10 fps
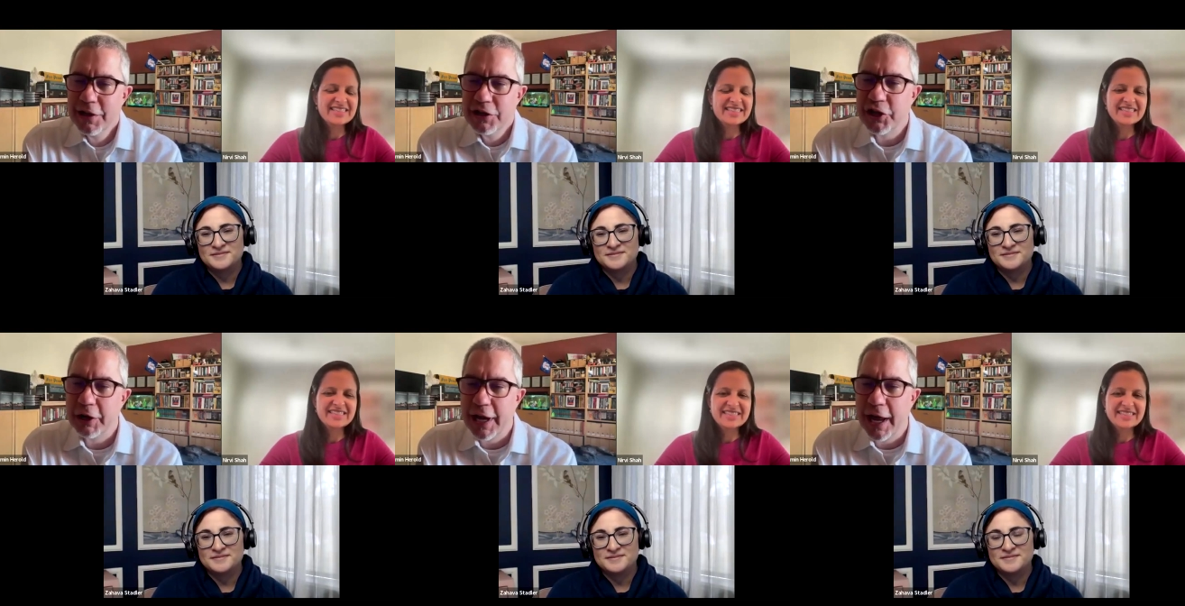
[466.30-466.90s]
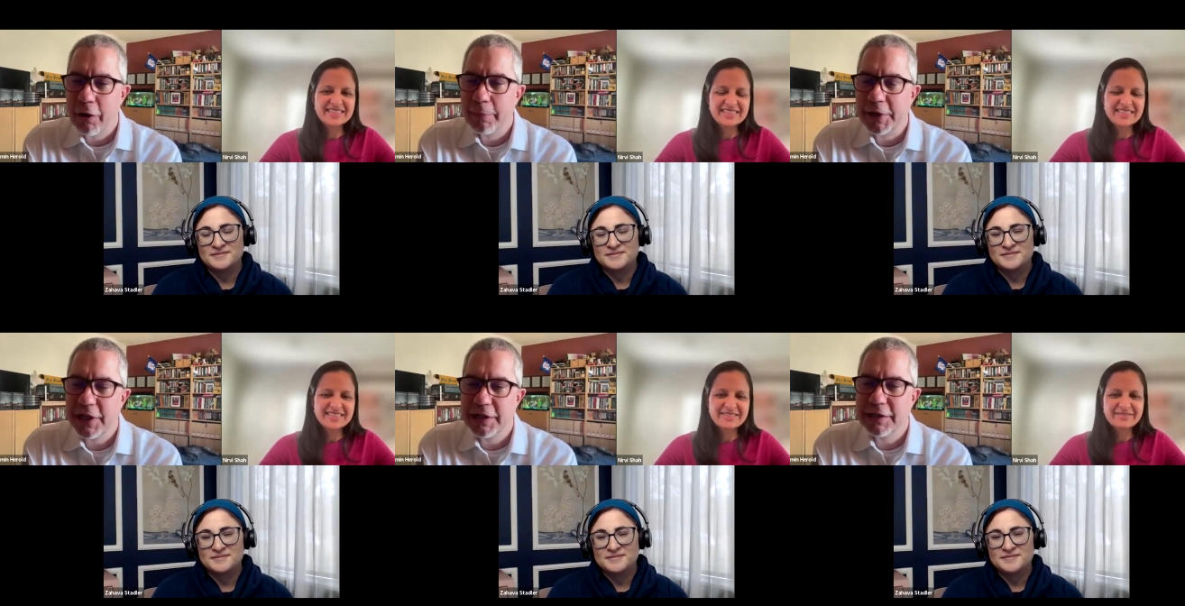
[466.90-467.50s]
Speaker 1: sharing now. I'm
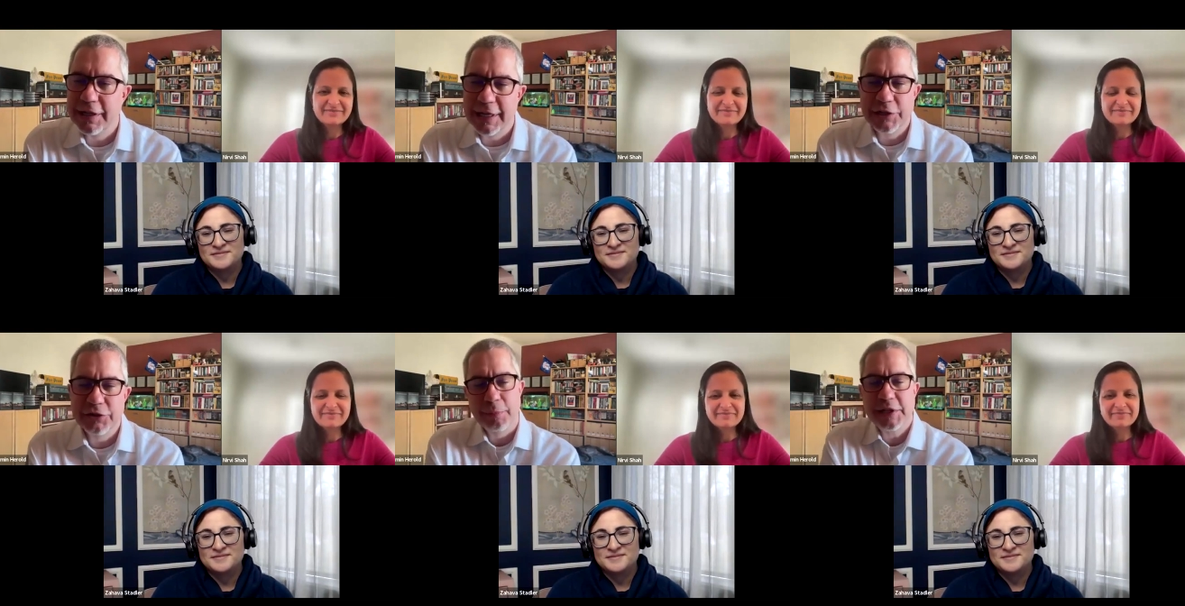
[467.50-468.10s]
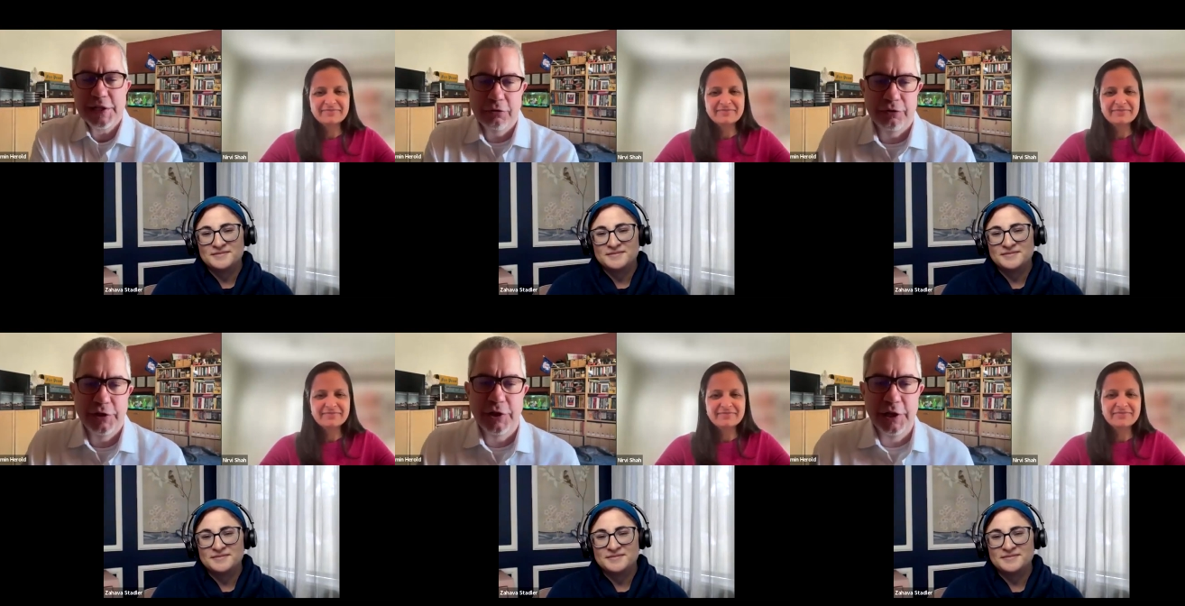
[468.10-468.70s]
excited to dig into it myself
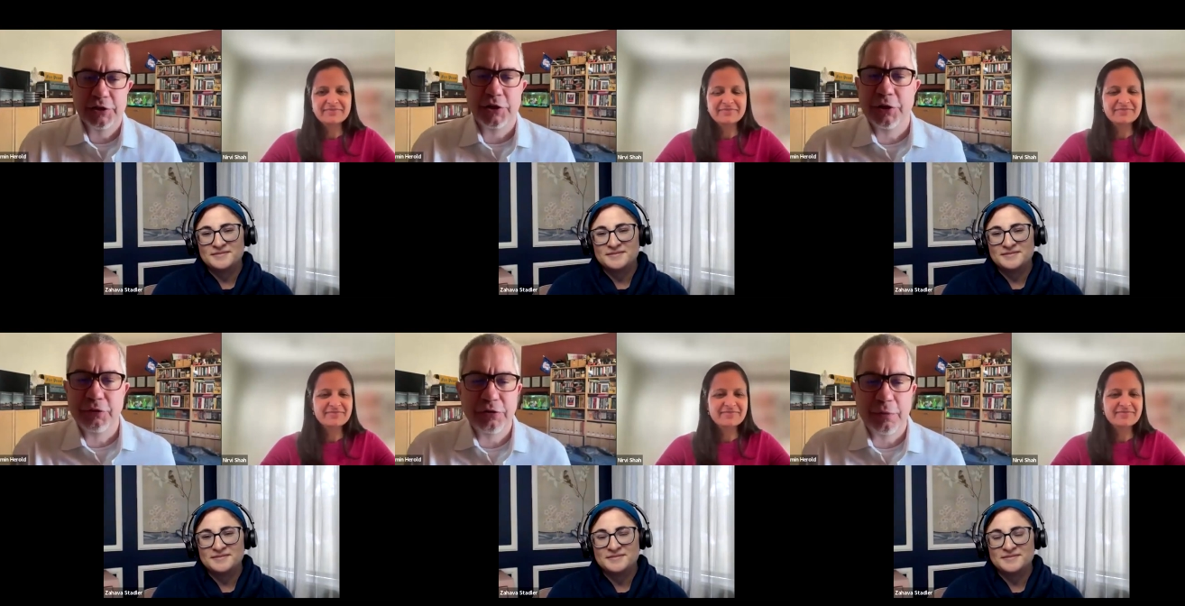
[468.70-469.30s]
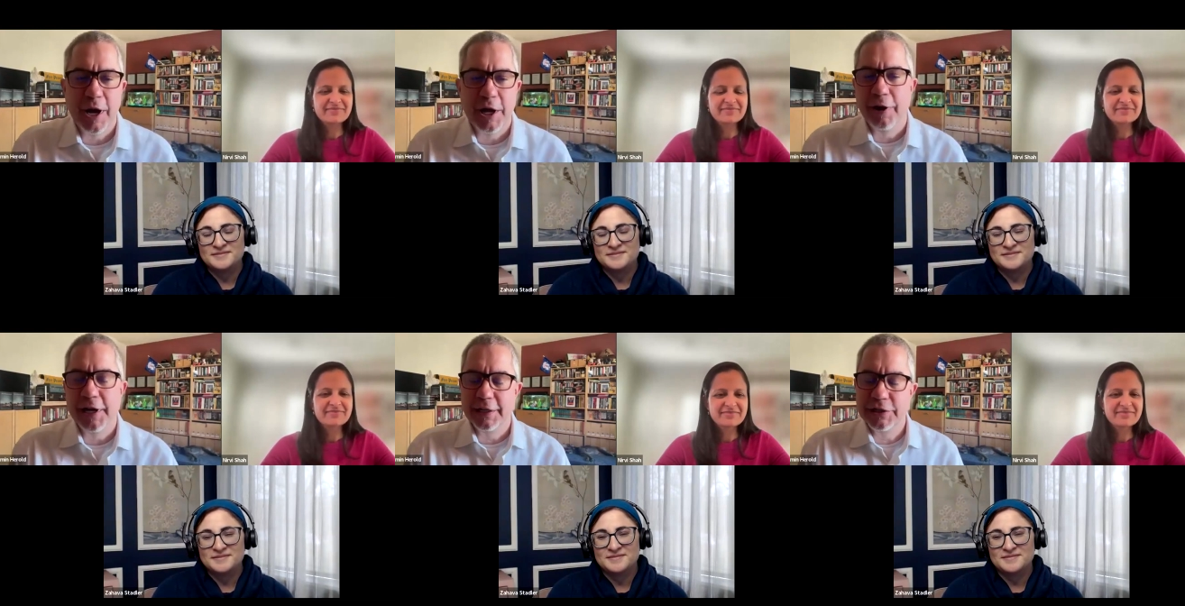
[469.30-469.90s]
and to, and to Nirvi for moderating.